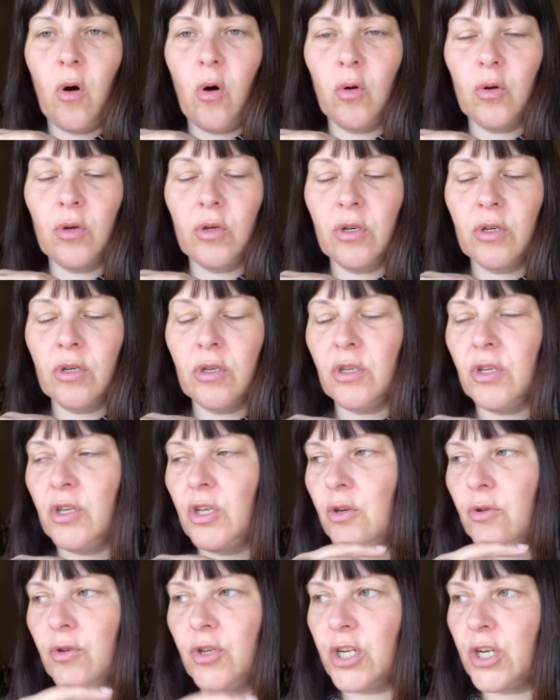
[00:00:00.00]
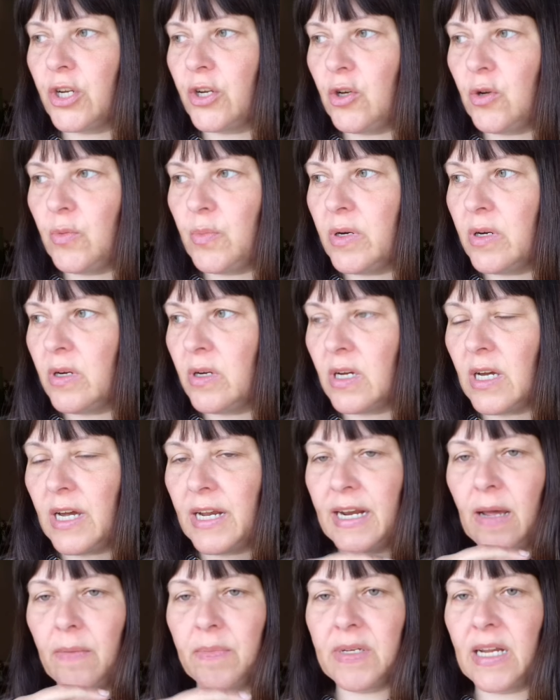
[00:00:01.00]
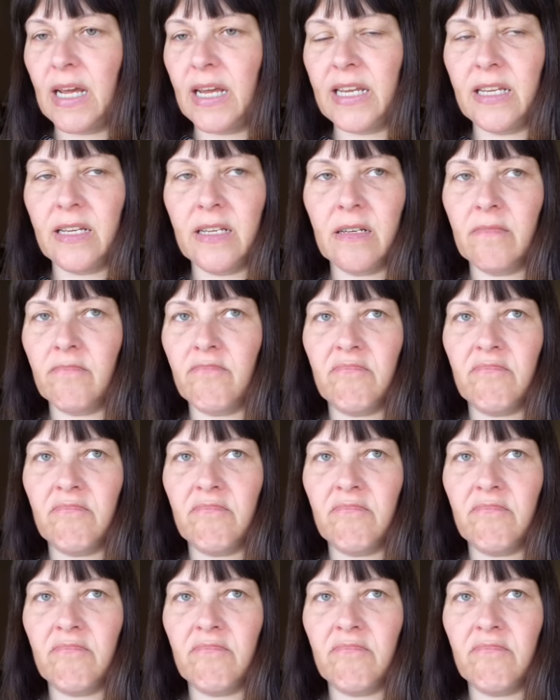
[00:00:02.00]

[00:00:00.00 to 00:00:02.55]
on YouTube, an update